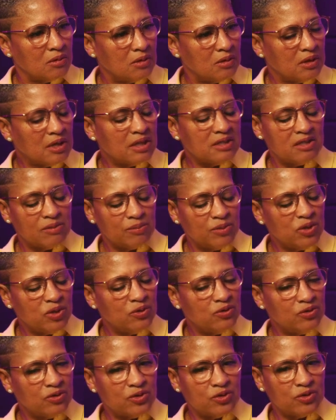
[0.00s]
That's a
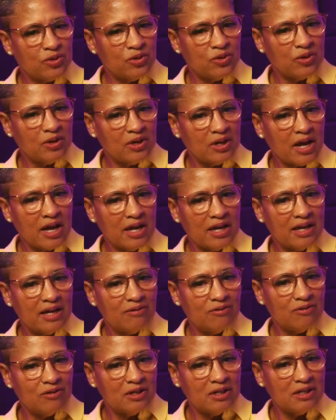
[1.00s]
beautiful story. I
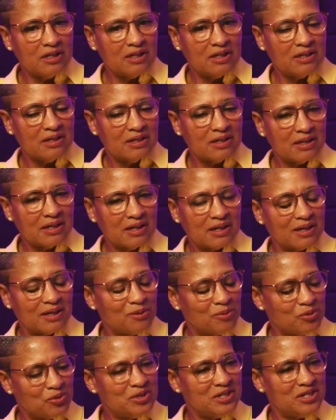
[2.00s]
really can
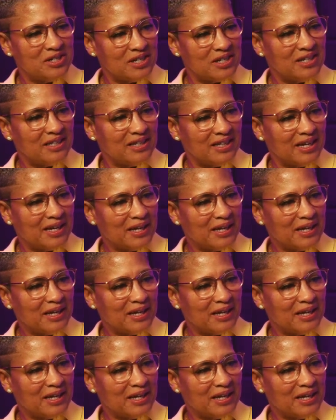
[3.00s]
appreciate that.